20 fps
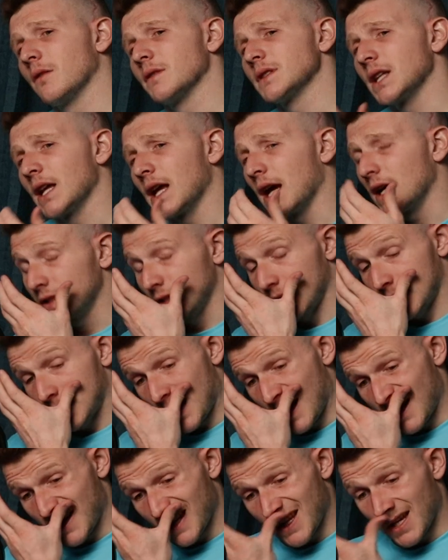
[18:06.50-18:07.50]
Obviously, as I
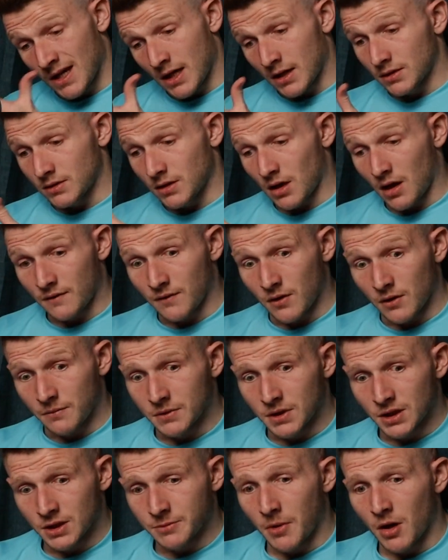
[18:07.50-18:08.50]
said, as I've
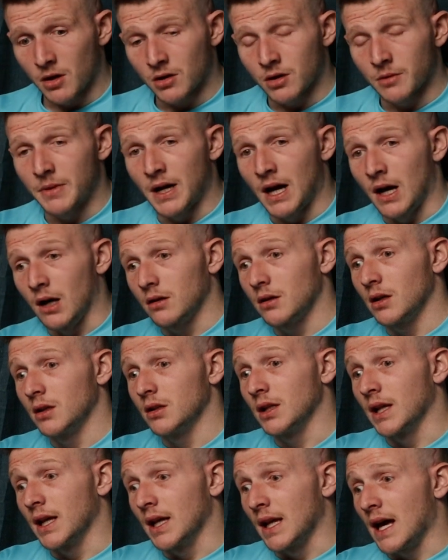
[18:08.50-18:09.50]
openly spoke
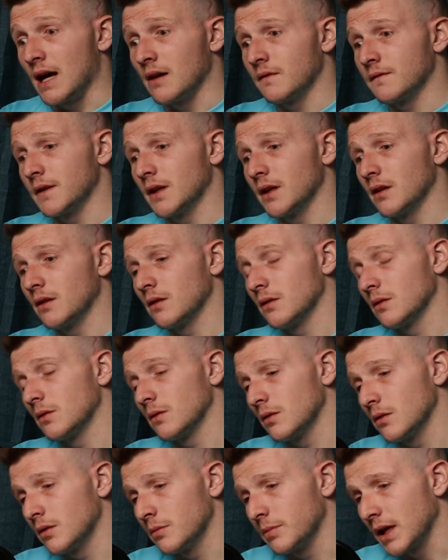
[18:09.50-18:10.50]
about little Alfie,
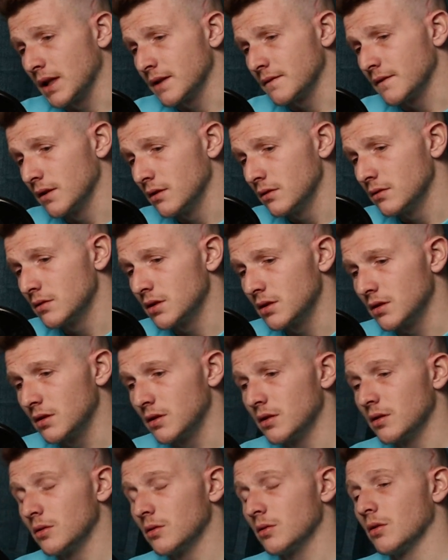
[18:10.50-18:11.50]
who plays for Luton,
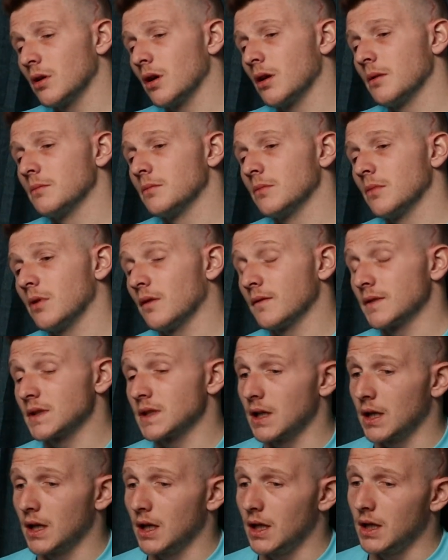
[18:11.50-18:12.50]
who
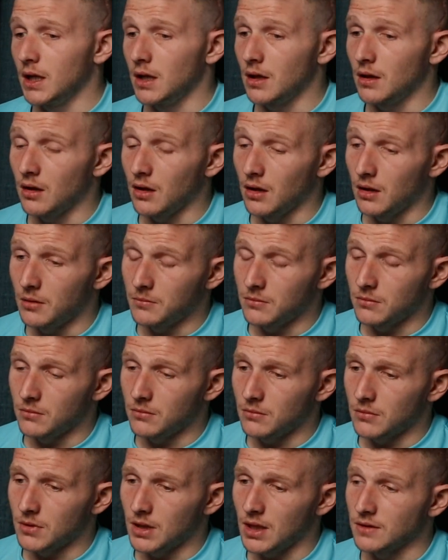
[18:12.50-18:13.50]
obviously
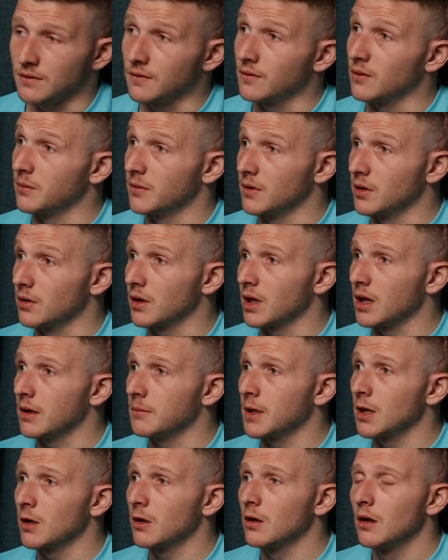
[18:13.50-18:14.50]
has a form of
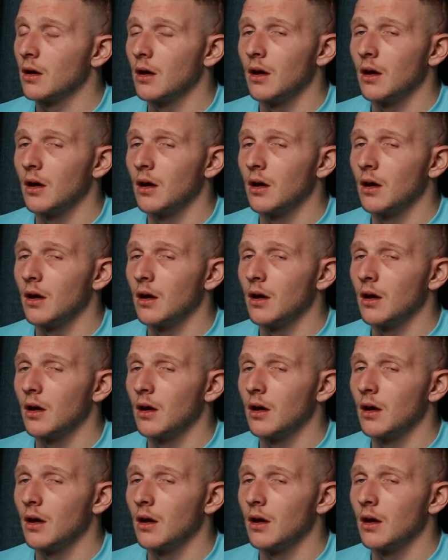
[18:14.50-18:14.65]
leukemia.